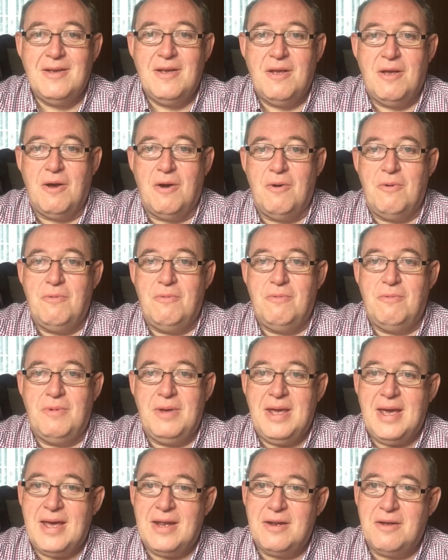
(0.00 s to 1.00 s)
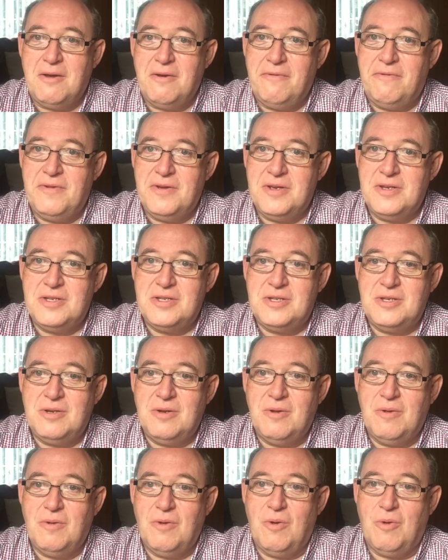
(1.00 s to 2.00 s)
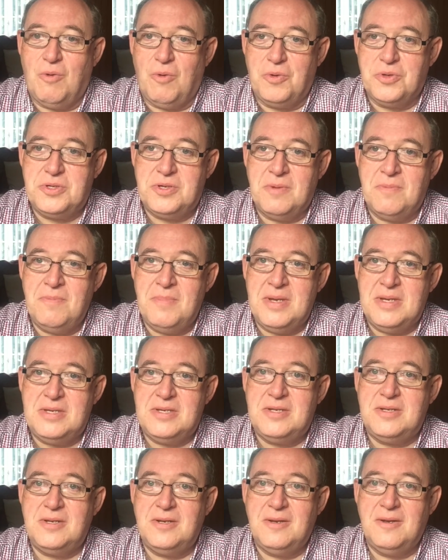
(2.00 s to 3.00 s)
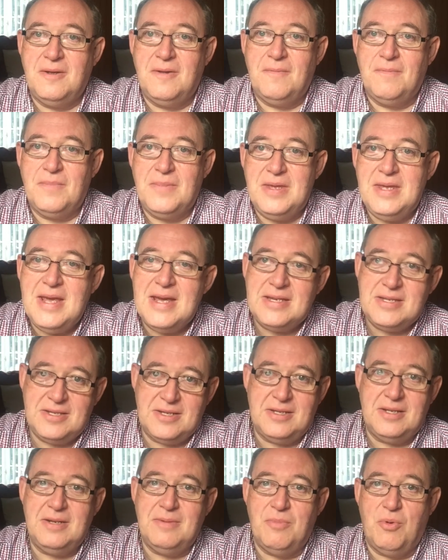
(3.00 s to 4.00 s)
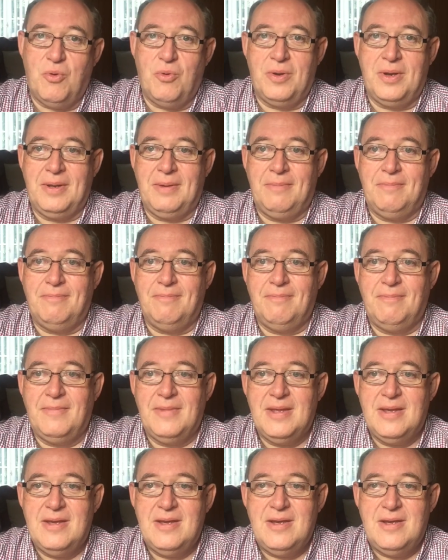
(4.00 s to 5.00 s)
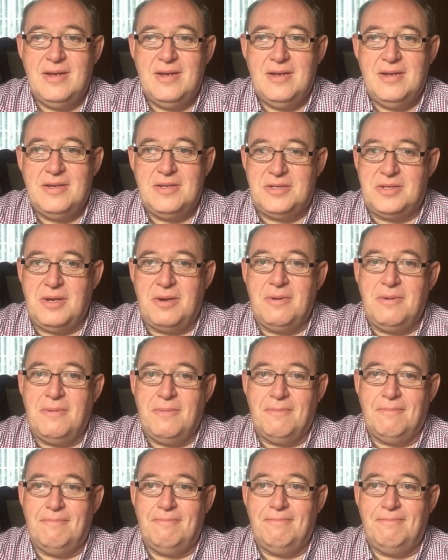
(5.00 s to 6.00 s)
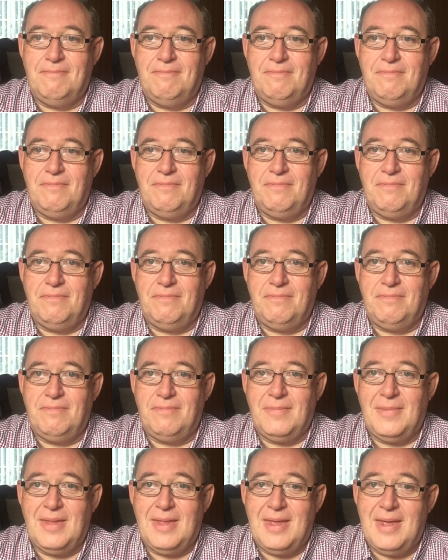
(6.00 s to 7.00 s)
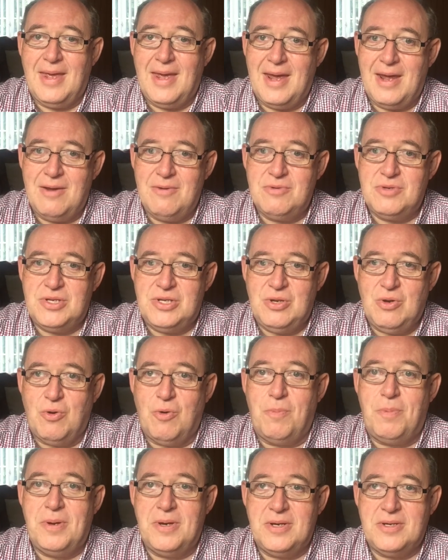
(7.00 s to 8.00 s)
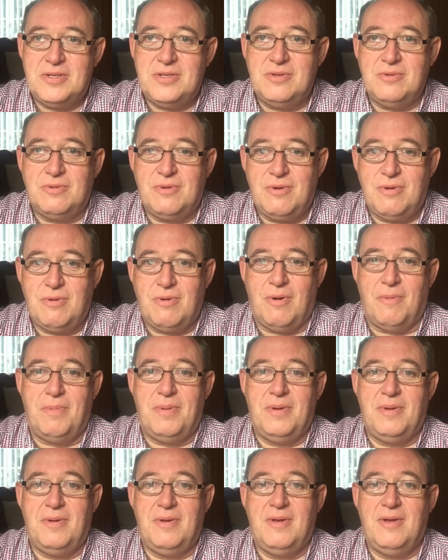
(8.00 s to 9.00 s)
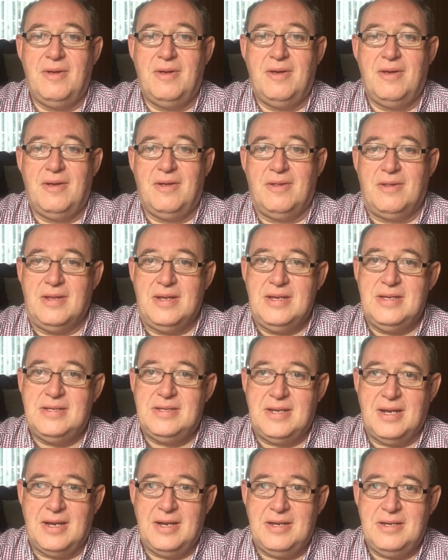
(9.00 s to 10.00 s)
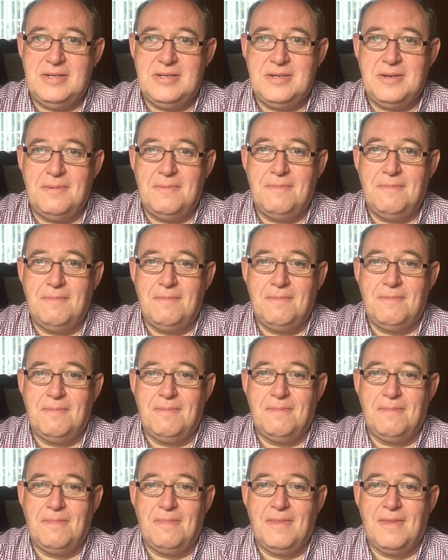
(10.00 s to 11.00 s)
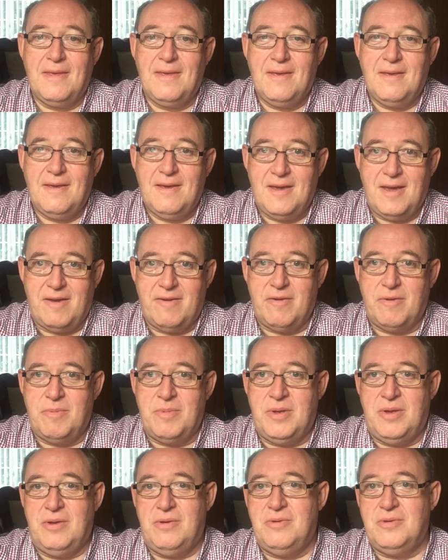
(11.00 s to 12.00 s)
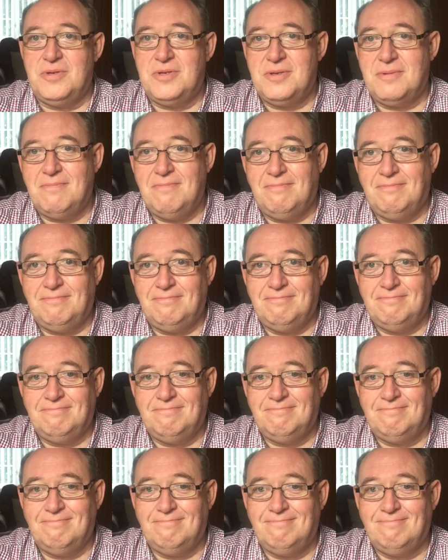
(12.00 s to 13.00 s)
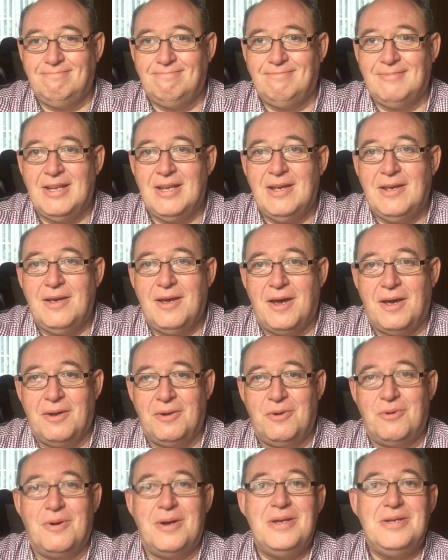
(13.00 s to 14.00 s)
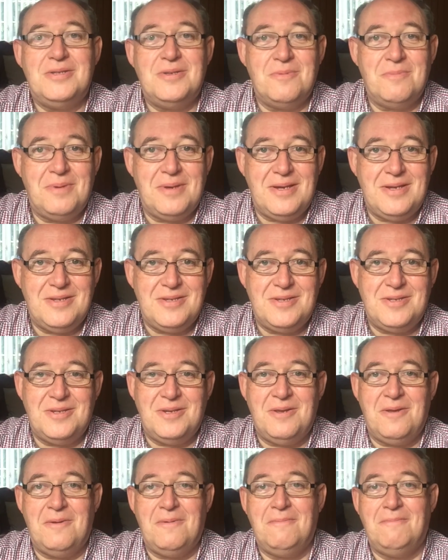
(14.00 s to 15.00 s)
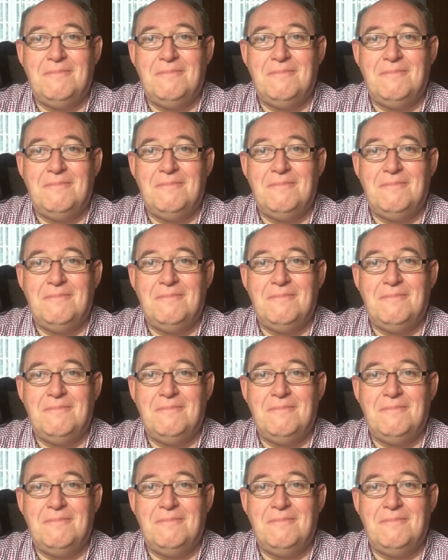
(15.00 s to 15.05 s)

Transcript: Oh, we had our first autumn mist yesterday morning. So, how's your personal crop these days? Have a muse, and grace and peace to you.